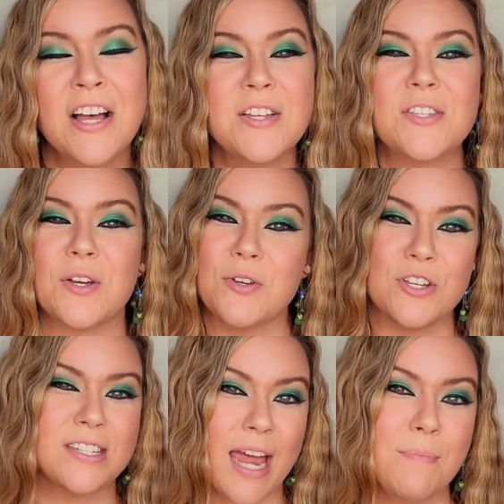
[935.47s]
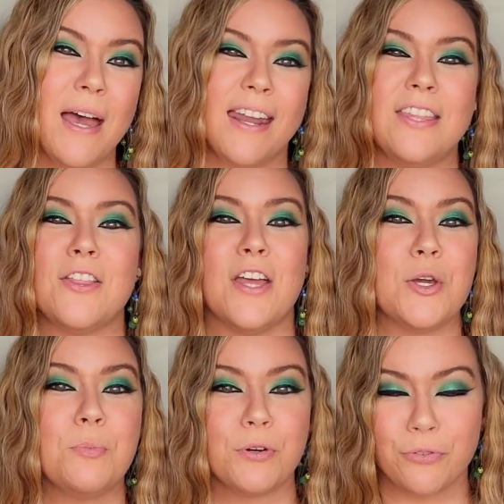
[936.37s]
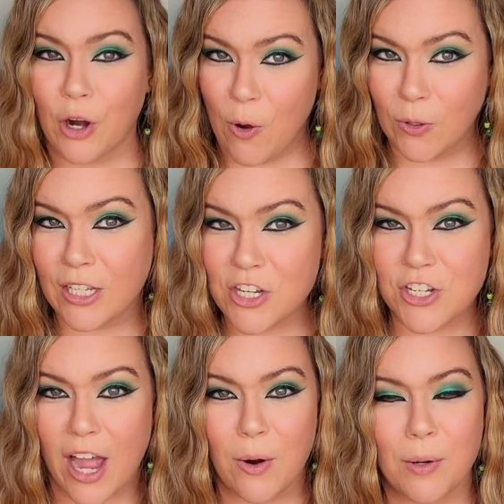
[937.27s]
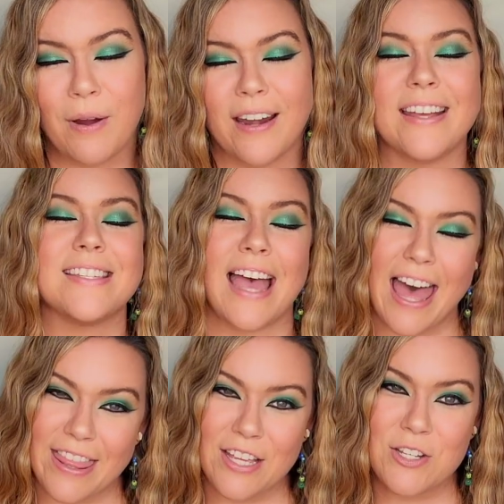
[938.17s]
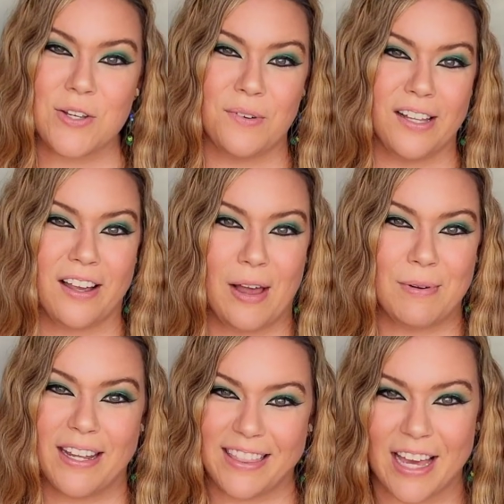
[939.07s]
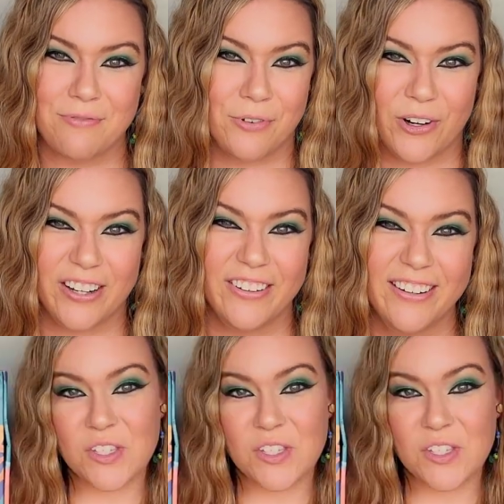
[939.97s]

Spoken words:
So you just type that in there that you prefer only shower products, and then she will accommodate that for you.